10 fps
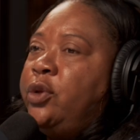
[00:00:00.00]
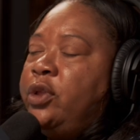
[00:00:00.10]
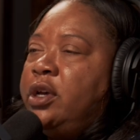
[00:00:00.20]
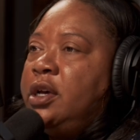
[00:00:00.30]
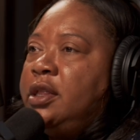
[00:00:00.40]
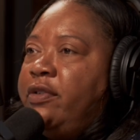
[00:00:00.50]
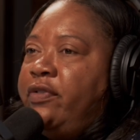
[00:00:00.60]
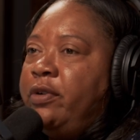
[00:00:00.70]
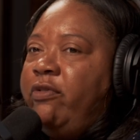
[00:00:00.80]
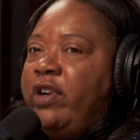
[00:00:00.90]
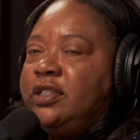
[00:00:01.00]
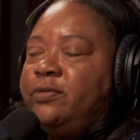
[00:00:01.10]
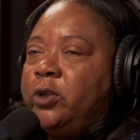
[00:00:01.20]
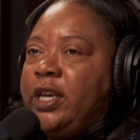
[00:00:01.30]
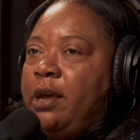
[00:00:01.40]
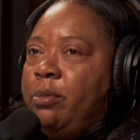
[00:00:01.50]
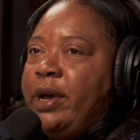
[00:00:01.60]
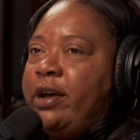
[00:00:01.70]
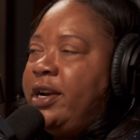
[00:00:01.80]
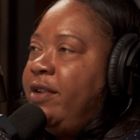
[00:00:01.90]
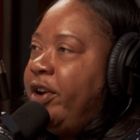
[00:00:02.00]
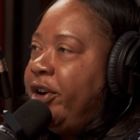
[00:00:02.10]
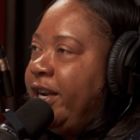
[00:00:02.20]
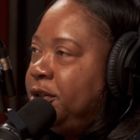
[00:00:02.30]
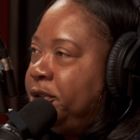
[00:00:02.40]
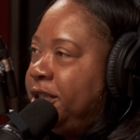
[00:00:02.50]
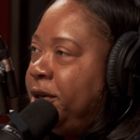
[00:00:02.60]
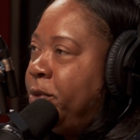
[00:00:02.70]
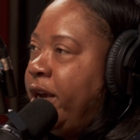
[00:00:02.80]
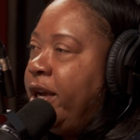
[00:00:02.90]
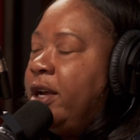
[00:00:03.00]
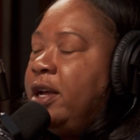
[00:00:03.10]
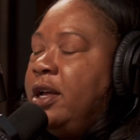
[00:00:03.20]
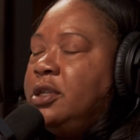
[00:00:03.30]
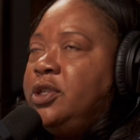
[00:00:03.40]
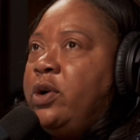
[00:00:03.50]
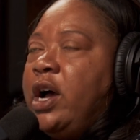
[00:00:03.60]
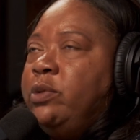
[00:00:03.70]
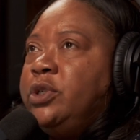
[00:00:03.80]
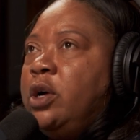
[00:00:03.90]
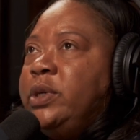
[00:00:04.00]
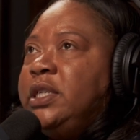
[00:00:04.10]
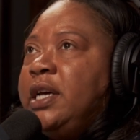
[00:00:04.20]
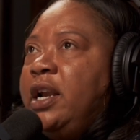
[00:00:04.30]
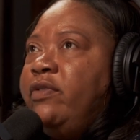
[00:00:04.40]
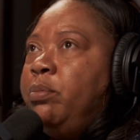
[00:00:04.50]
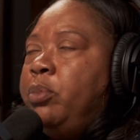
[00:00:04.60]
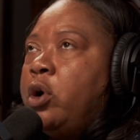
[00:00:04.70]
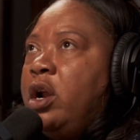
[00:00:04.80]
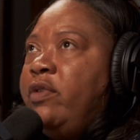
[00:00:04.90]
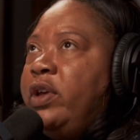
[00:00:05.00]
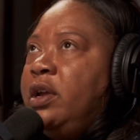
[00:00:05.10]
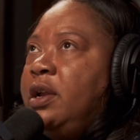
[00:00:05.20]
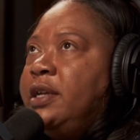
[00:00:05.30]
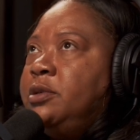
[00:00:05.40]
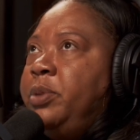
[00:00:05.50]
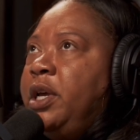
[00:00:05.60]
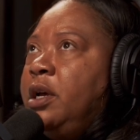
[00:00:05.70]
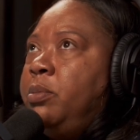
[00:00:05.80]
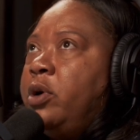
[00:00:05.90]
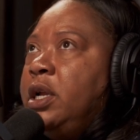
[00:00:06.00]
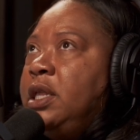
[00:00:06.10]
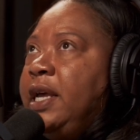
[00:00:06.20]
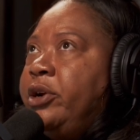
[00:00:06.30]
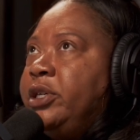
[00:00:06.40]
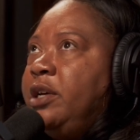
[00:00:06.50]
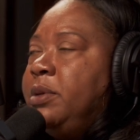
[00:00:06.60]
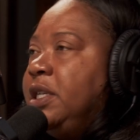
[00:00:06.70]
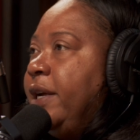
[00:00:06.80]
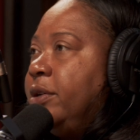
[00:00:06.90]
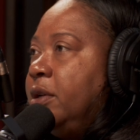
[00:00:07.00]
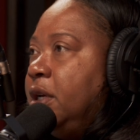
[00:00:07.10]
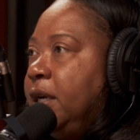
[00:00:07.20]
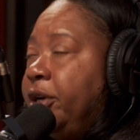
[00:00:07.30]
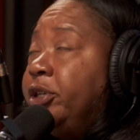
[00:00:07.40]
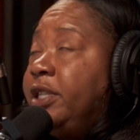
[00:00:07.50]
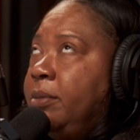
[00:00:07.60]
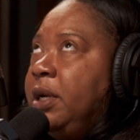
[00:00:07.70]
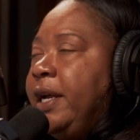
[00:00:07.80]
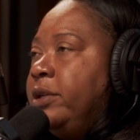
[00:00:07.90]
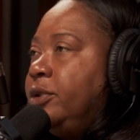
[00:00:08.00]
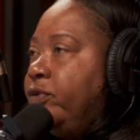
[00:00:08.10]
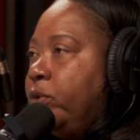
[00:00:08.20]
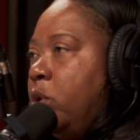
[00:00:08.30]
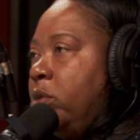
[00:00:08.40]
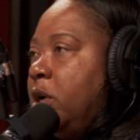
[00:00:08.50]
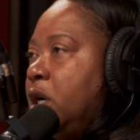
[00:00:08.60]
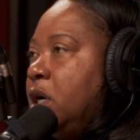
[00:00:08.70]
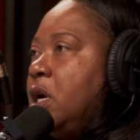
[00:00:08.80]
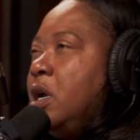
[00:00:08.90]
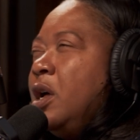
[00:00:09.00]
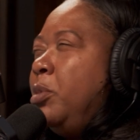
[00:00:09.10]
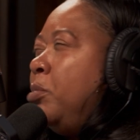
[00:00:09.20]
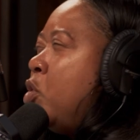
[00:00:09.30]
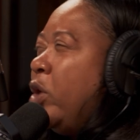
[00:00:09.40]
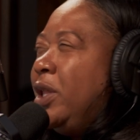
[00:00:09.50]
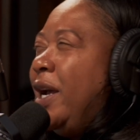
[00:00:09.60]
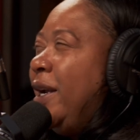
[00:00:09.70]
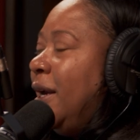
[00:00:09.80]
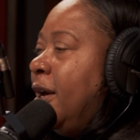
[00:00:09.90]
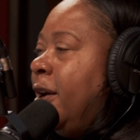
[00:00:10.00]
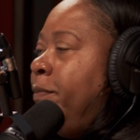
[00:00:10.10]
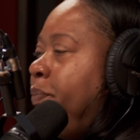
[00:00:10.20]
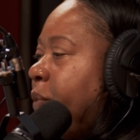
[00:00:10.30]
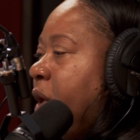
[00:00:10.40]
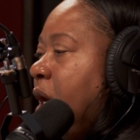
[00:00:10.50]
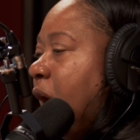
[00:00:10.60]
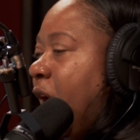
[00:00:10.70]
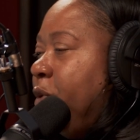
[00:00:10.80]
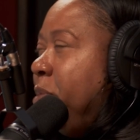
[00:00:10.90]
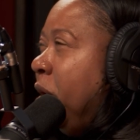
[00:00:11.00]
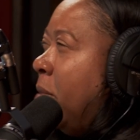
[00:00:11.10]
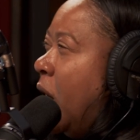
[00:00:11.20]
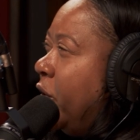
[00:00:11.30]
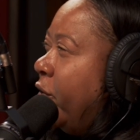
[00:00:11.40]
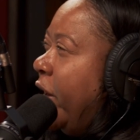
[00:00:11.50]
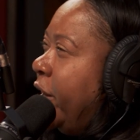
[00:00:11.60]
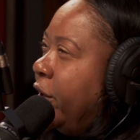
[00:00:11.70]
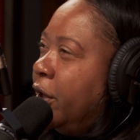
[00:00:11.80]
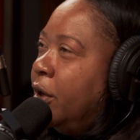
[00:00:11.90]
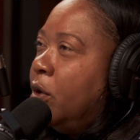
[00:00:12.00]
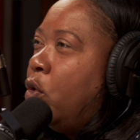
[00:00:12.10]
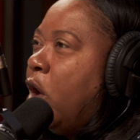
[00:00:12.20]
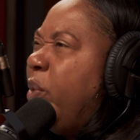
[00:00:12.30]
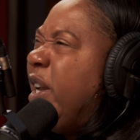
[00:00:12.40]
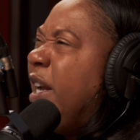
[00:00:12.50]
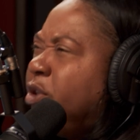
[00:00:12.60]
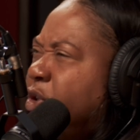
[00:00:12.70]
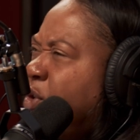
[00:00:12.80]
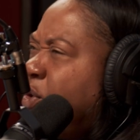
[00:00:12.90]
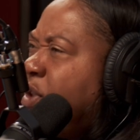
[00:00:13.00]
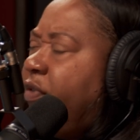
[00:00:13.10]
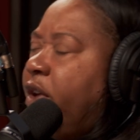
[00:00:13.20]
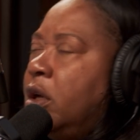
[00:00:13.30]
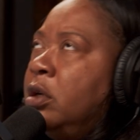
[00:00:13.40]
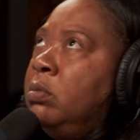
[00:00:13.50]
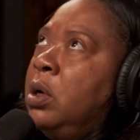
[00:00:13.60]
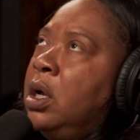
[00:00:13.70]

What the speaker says: the film festival came about in a very interesting way. So I was always kind of a part of it as being a part of the entertainment council for Walmart, but more like I would be a moderator or I would introduce a film.